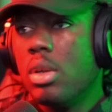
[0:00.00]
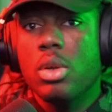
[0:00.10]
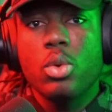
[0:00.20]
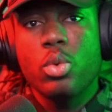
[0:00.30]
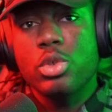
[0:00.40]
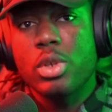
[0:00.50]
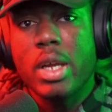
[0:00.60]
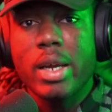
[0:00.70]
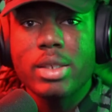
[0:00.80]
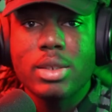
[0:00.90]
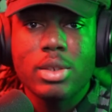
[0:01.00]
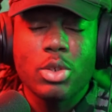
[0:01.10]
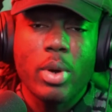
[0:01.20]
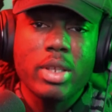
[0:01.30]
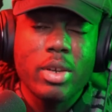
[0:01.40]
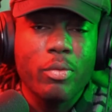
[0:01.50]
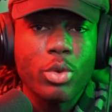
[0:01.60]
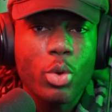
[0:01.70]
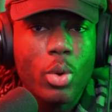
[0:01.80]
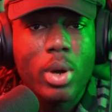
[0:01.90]
What's good, guys? So I did a
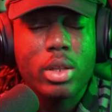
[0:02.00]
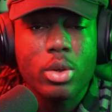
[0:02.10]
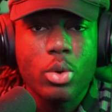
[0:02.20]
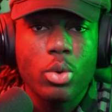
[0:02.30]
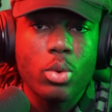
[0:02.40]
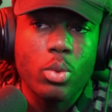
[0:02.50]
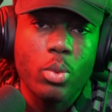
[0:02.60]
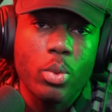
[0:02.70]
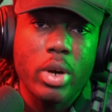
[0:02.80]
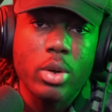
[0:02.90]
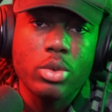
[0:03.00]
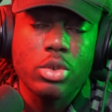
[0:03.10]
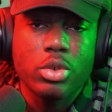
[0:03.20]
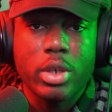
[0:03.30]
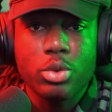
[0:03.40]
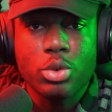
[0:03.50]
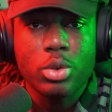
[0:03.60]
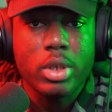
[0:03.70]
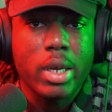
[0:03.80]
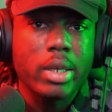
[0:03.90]
video a while ago where I was trying to show
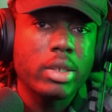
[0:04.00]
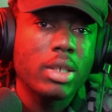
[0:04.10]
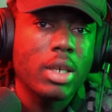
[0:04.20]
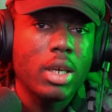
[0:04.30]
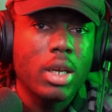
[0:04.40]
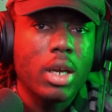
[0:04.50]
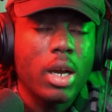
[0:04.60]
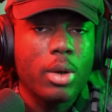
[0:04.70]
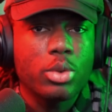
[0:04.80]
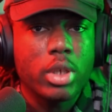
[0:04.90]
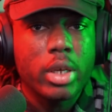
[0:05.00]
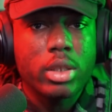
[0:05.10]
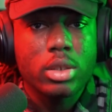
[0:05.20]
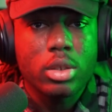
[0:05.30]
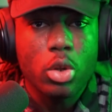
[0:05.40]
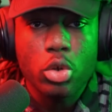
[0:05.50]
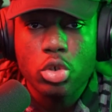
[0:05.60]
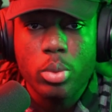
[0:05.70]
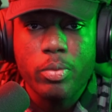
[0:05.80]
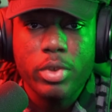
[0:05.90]
you guys how to get log
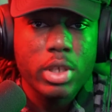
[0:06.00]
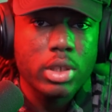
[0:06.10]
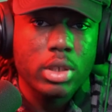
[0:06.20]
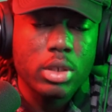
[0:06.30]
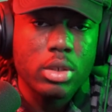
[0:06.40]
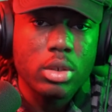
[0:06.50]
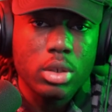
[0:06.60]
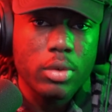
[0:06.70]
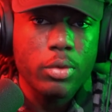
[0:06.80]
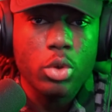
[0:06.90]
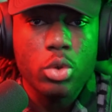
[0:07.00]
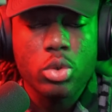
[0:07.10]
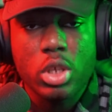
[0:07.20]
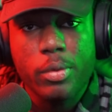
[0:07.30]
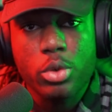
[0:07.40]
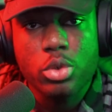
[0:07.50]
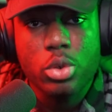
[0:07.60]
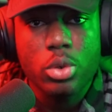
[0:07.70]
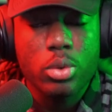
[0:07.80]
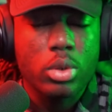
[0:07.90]
drum VST if you don't use FL
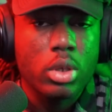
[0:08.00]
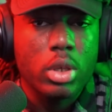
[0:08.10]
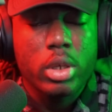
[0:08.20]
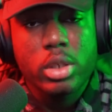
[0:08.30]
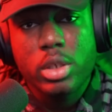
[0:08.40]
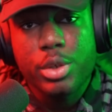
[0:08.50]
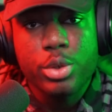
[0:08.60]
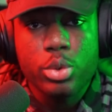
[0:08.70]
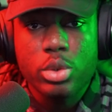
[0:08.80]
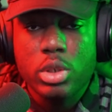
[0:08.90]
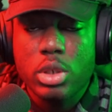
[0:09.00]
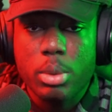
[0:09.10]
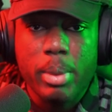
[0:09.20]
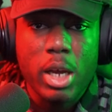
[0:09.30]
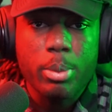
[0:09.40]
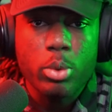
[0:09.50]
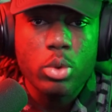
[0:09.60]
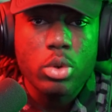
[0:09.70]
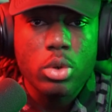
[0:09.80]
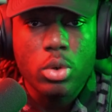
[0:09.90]
Studio. Say you use a
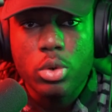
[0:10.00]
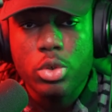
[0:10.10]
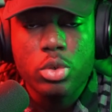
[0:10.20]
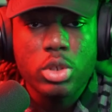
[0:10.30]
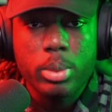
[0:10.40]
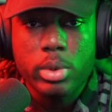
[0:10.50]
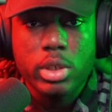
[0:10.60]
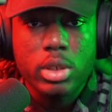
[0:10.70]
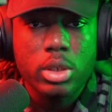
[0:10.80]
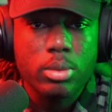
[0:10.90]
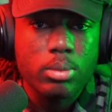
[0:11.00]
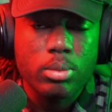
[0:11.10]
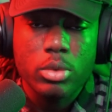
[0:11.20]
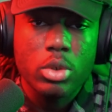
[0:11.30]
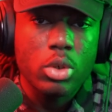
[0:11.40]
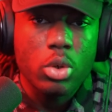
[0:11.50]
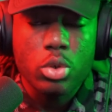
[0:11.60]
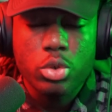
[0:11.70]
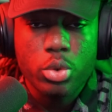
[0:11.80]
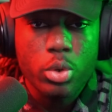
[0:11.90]
MacBook or you use Ableton or
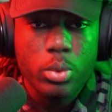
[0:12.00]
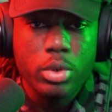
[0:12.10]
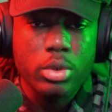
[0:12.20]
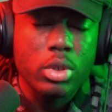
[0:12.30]
Studio One.